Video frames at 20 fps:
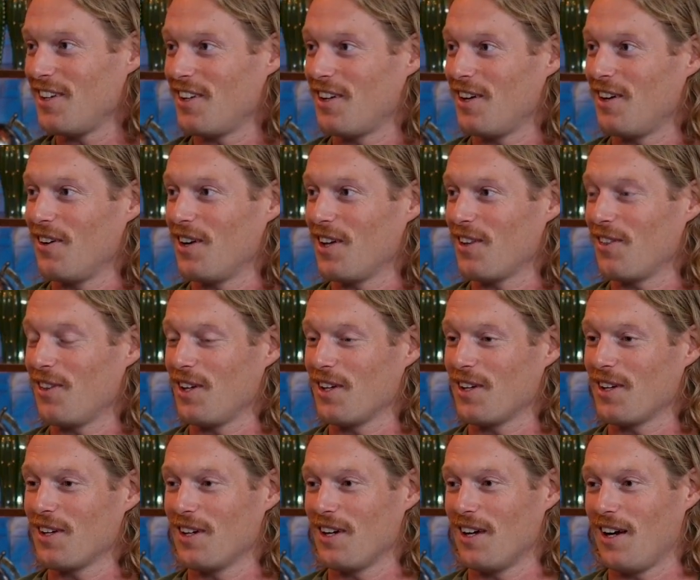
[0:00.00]
I
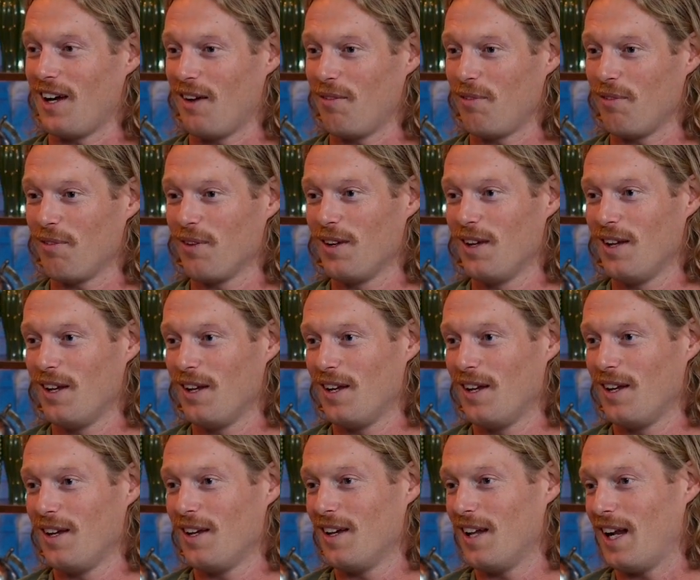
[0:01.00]
think it
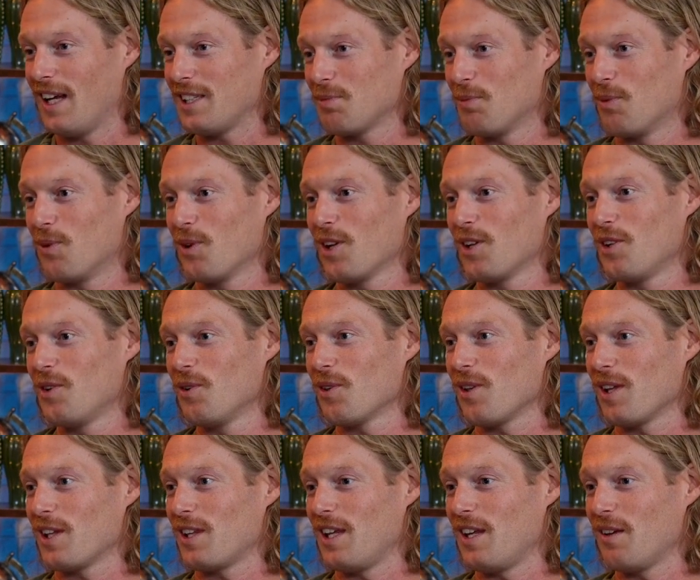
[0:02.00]
has more to do
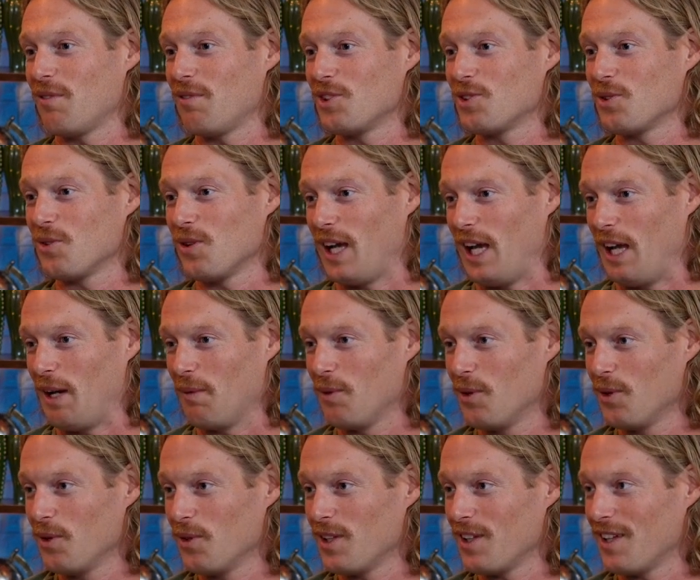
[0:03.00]
with like the individual
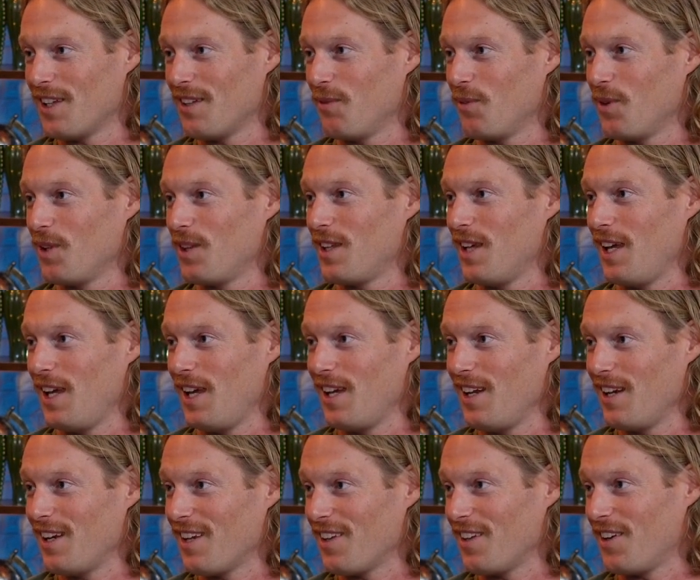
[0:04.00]
animal and what
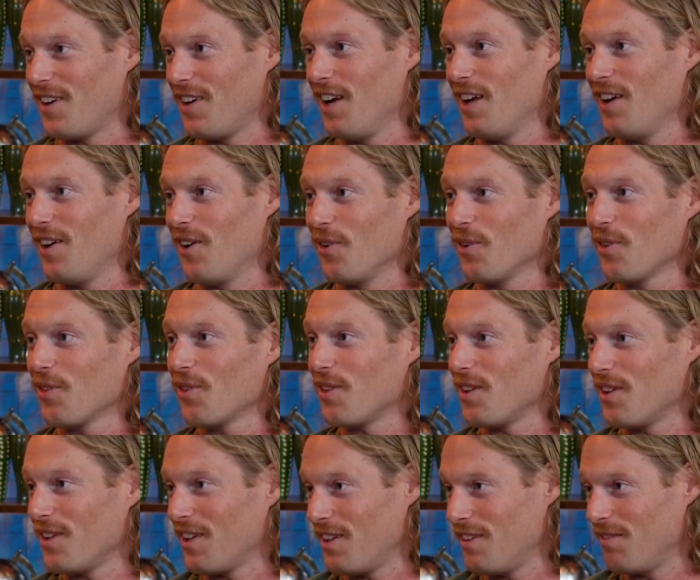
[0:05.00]
they ate and their health
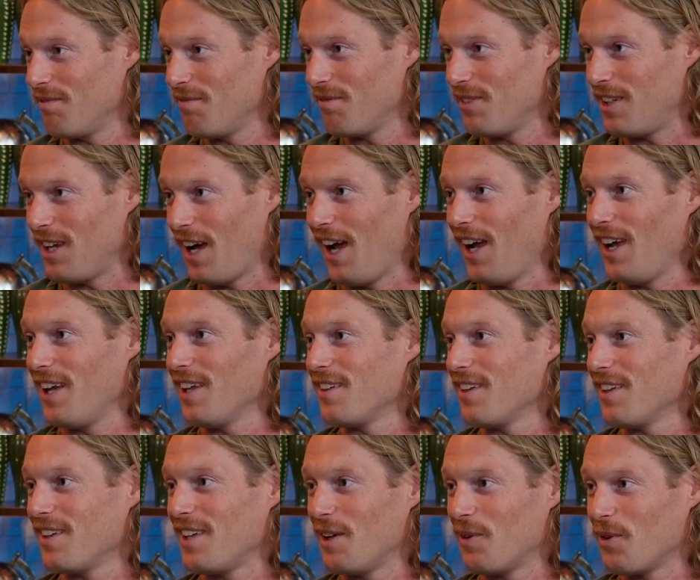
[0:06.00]
and the
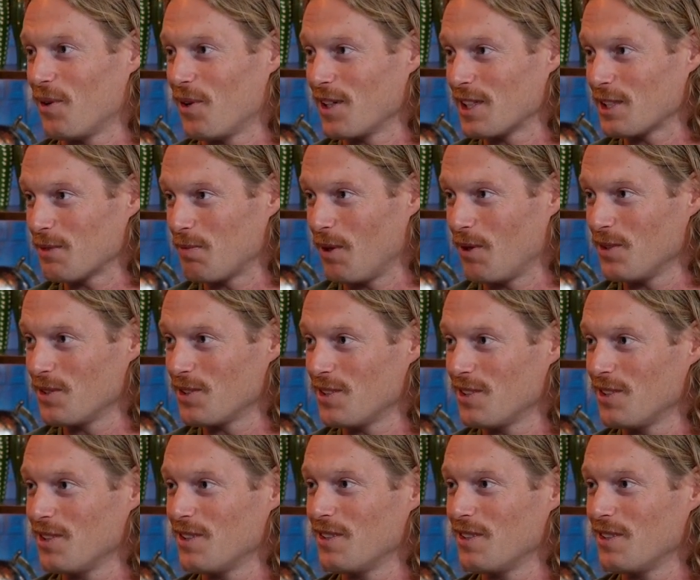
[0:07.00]
diet that they were exposed